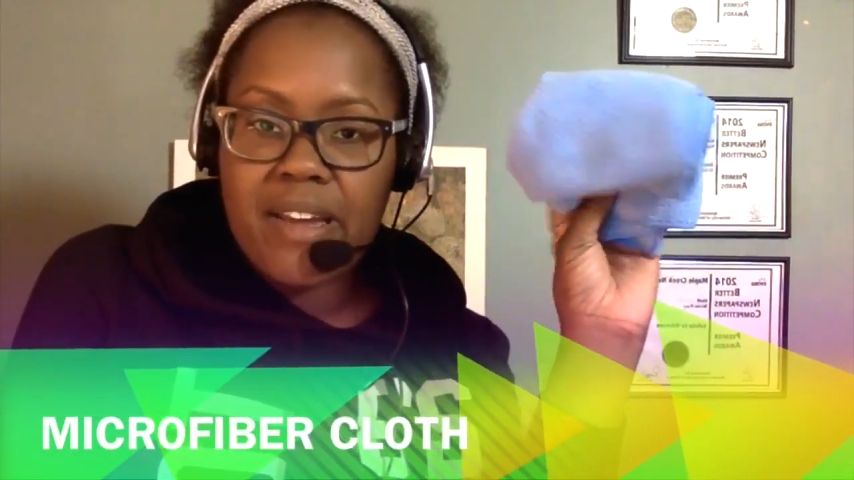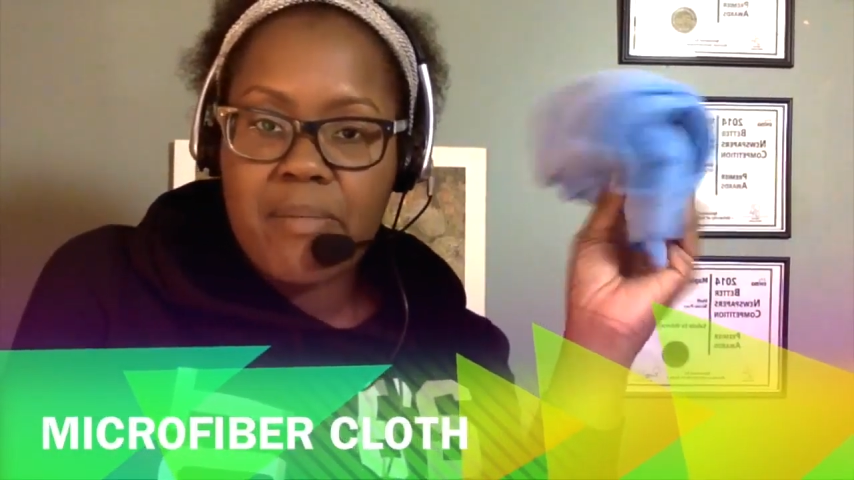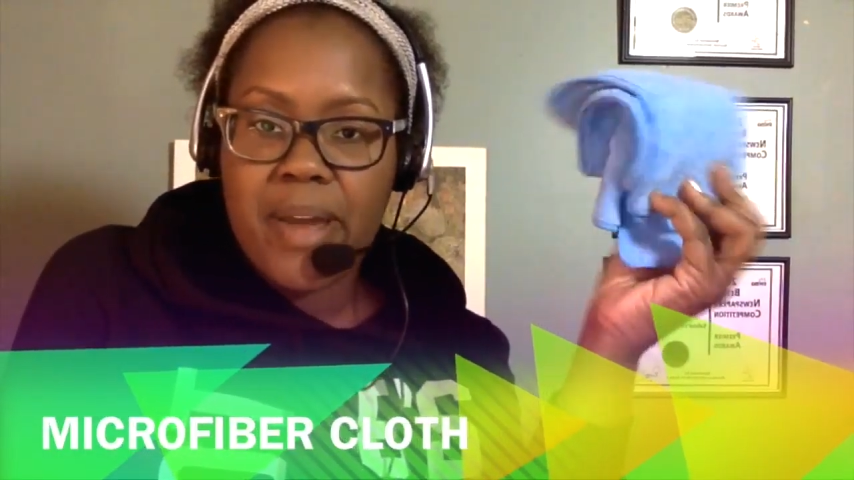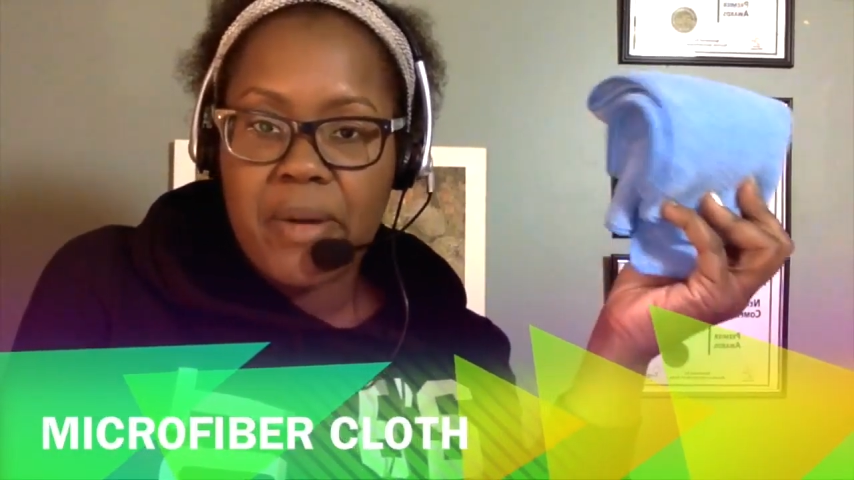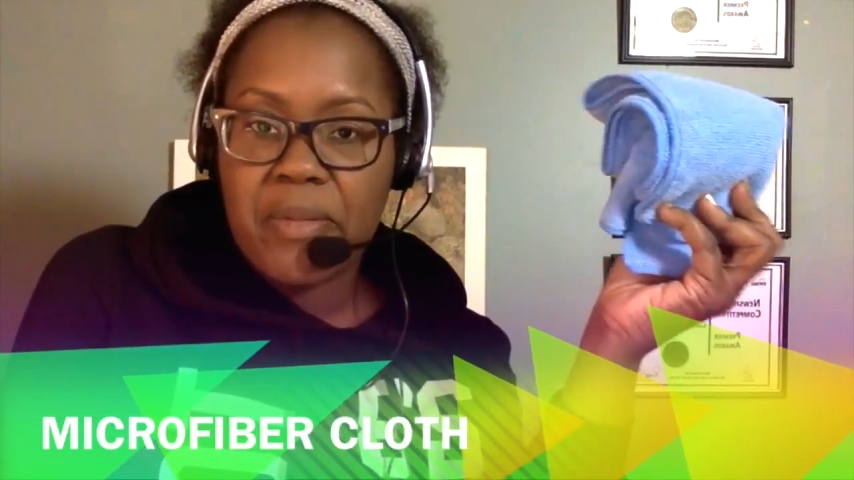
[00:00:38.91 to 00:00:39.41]
a
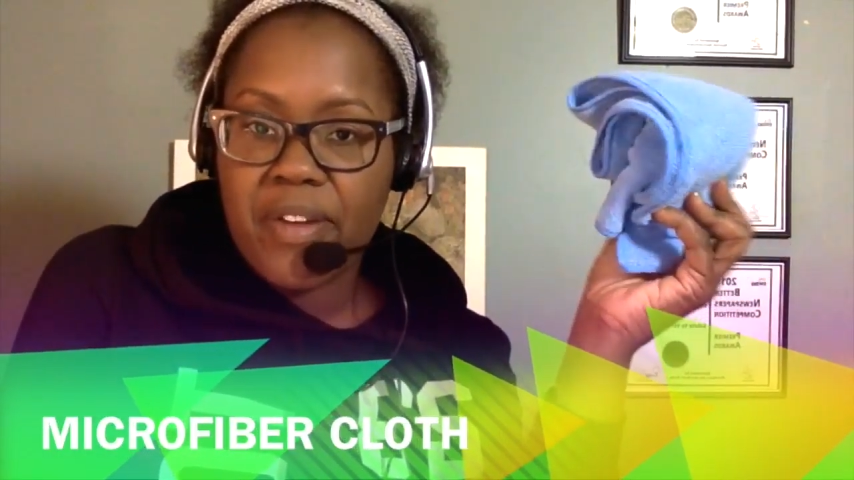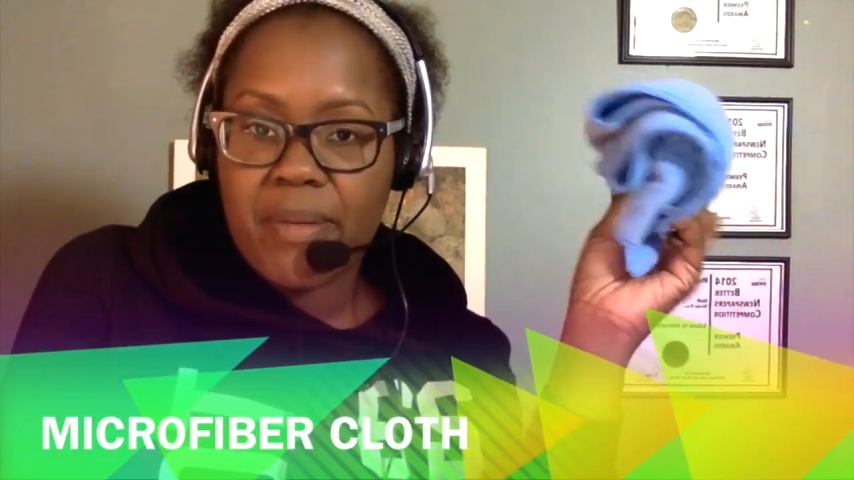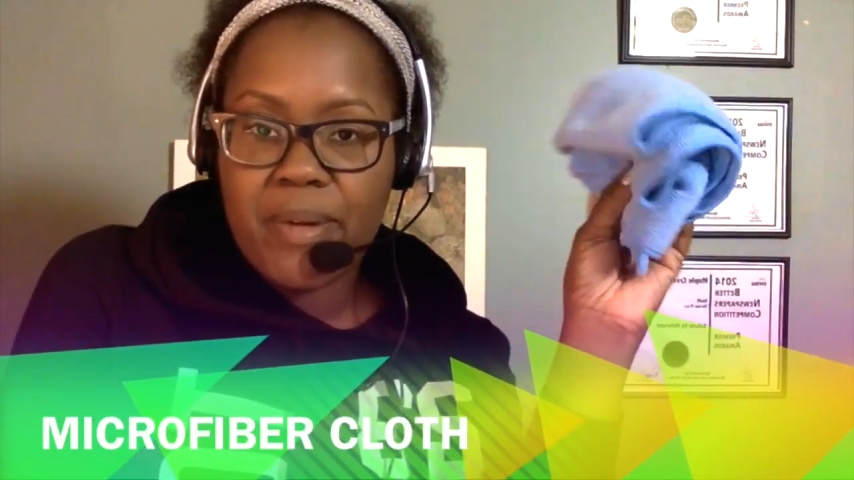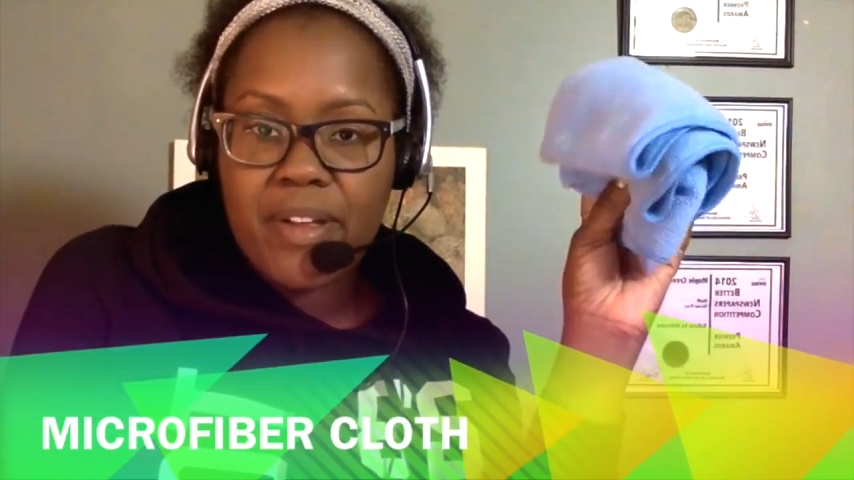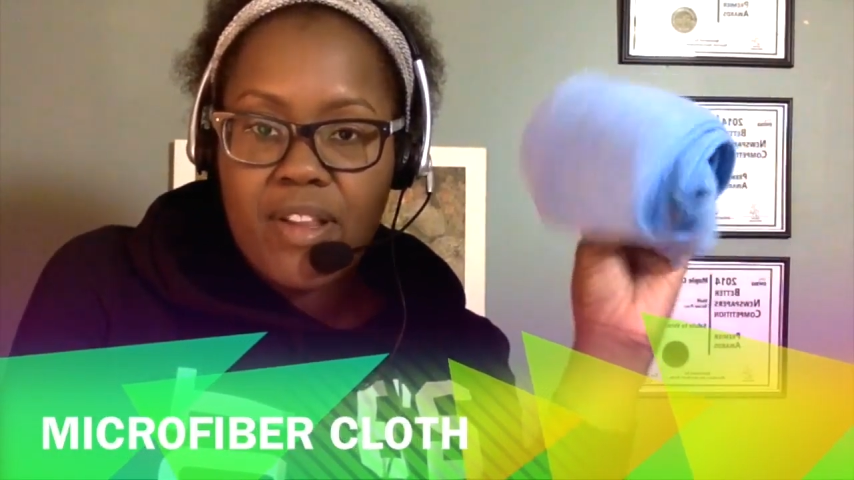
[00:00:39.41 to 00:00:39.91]

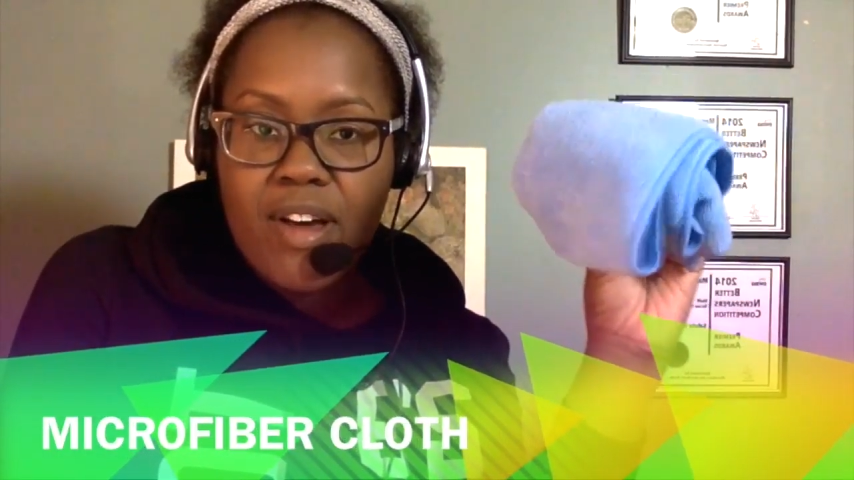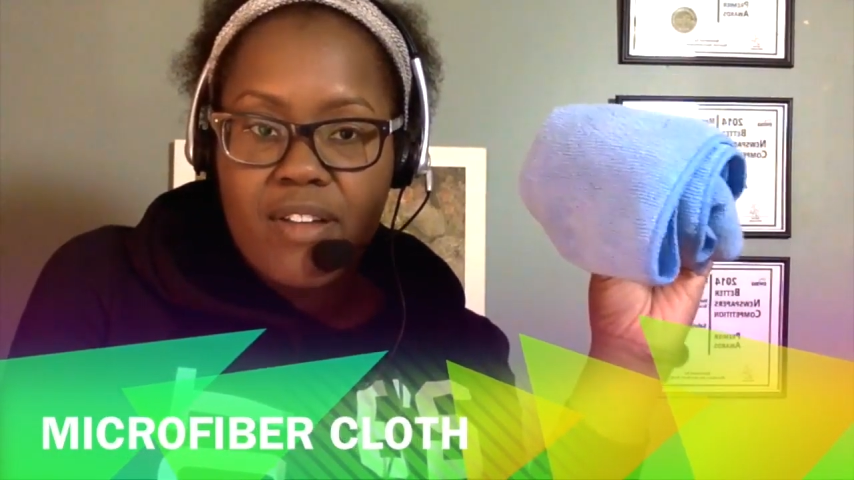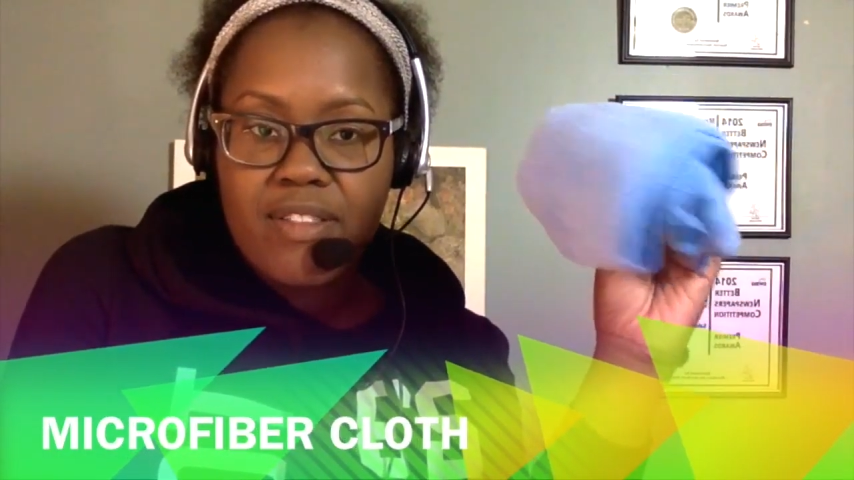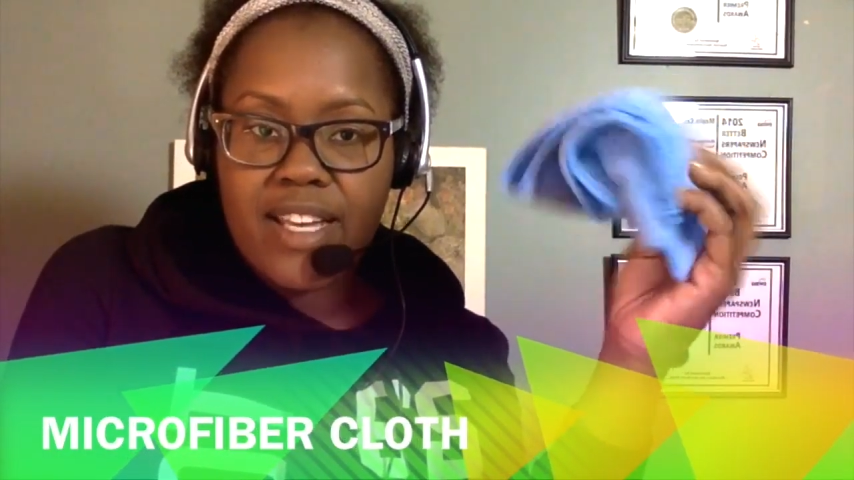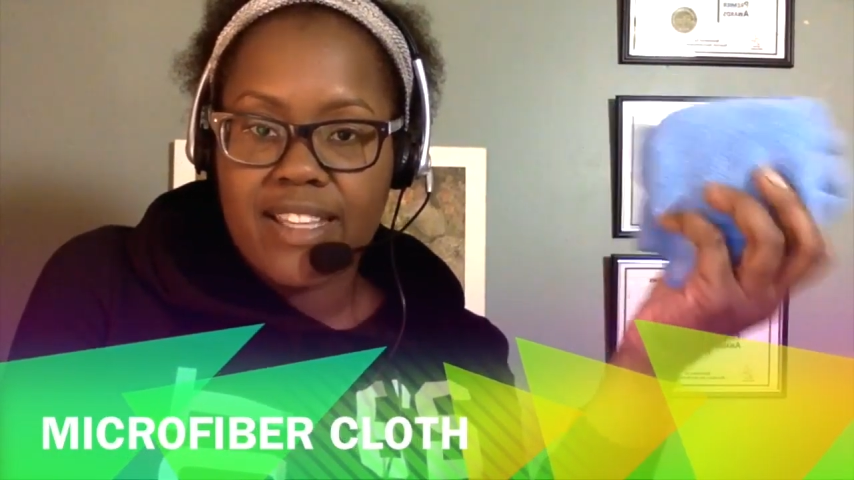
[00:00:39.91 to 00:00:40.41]
microfiber
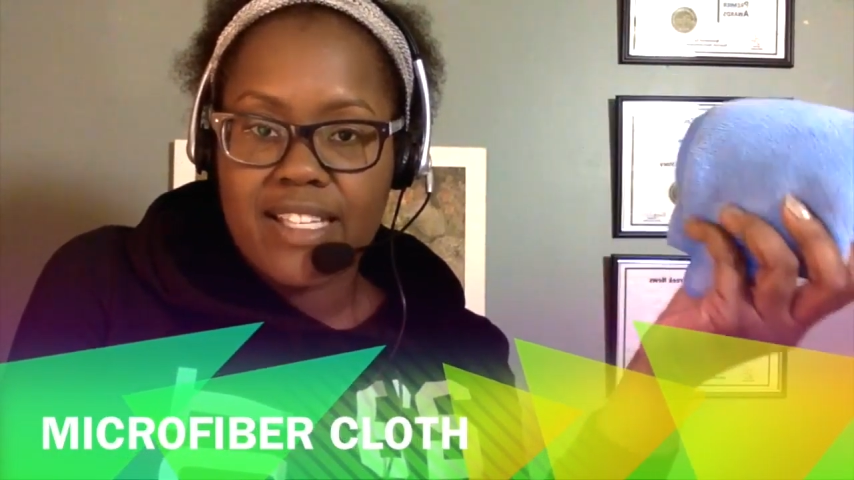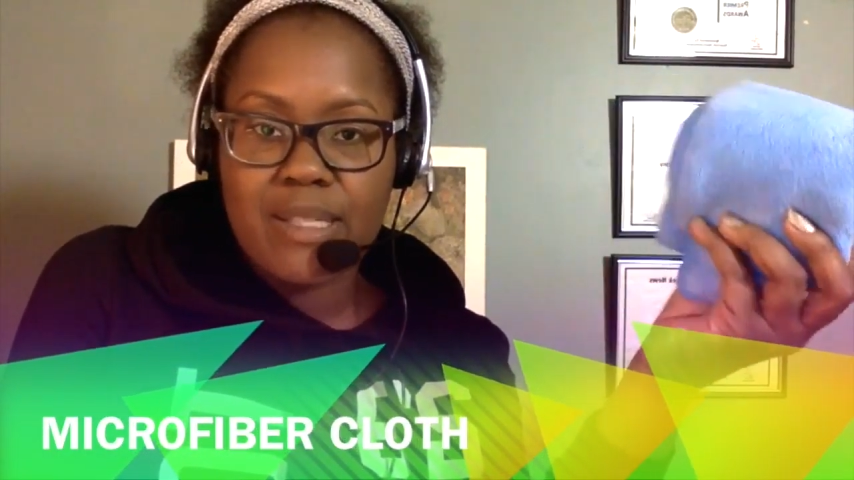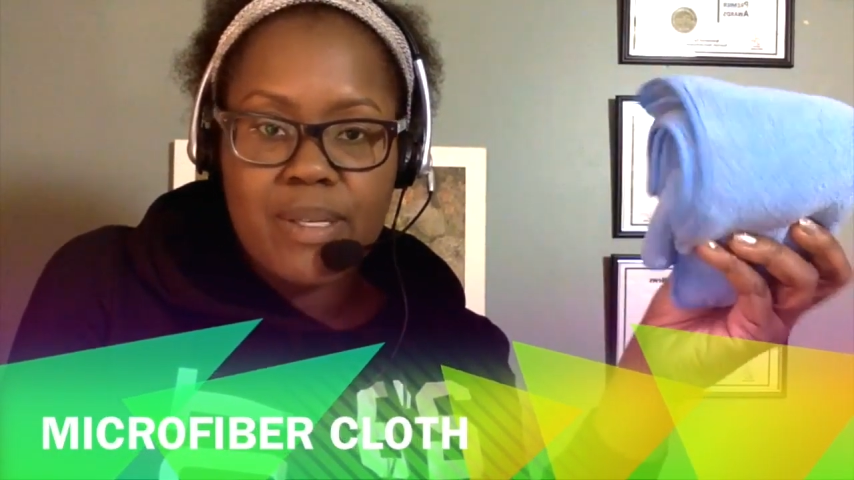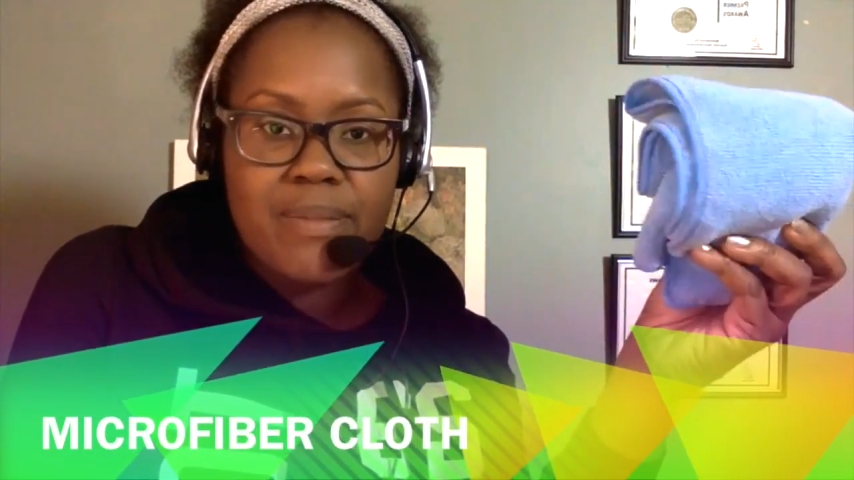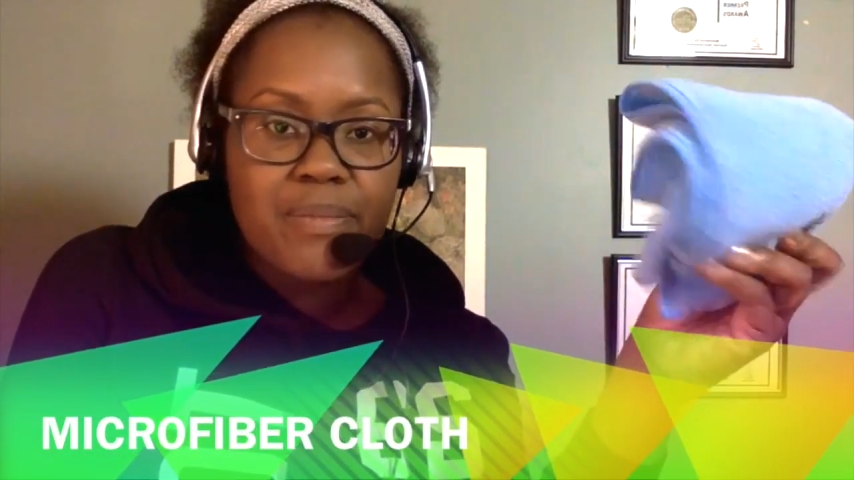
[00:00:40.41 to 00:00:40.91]
cloth like this
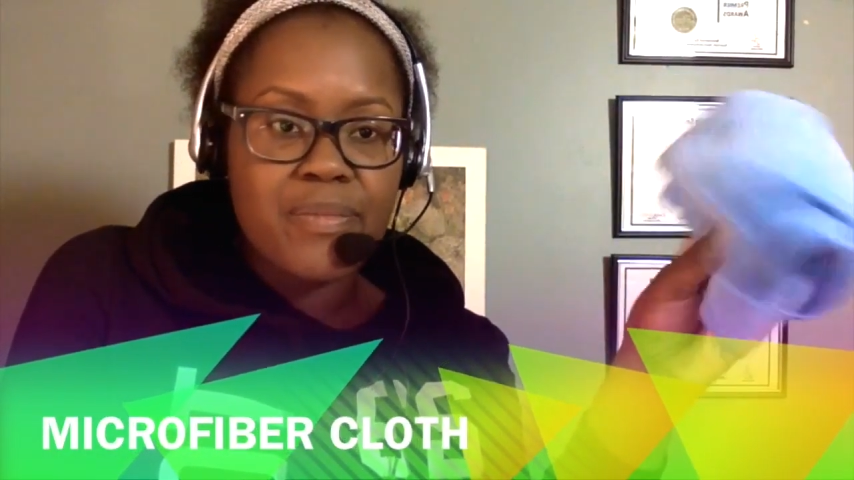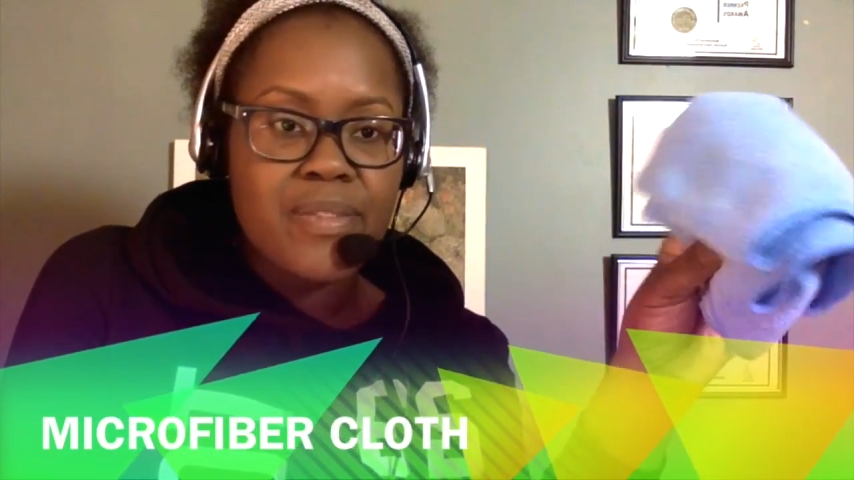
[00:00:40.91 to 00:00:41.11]
one.